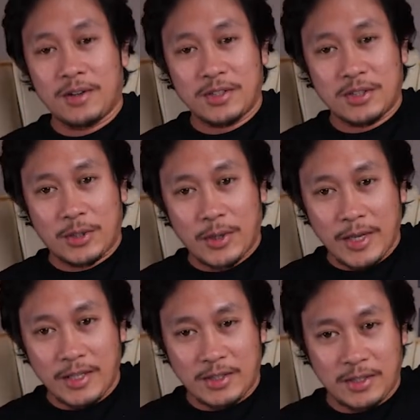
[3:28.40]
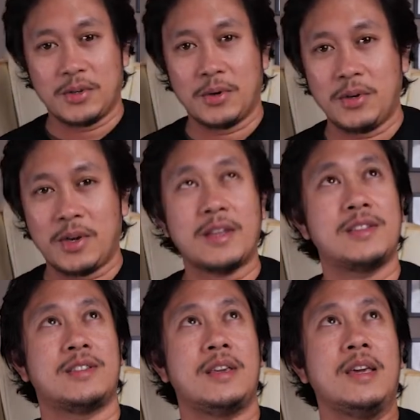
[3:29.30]
on the screen so you can
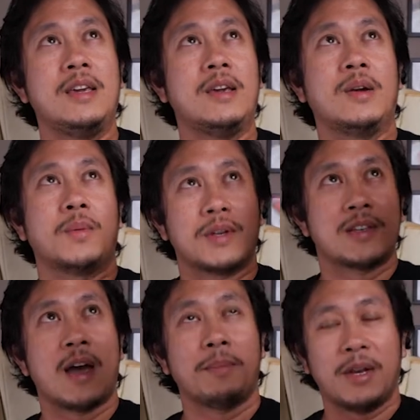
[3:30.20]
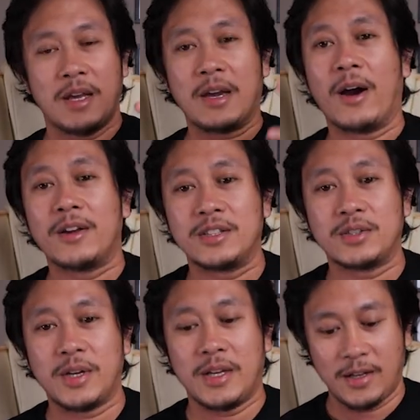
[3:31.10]
see what's happening on the
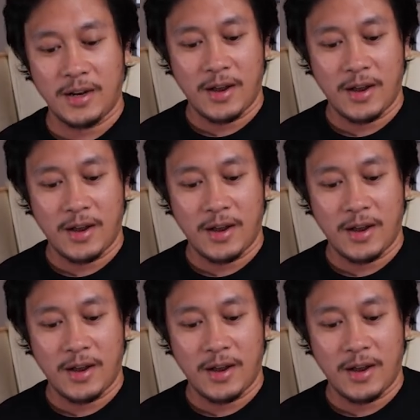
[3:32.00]
screen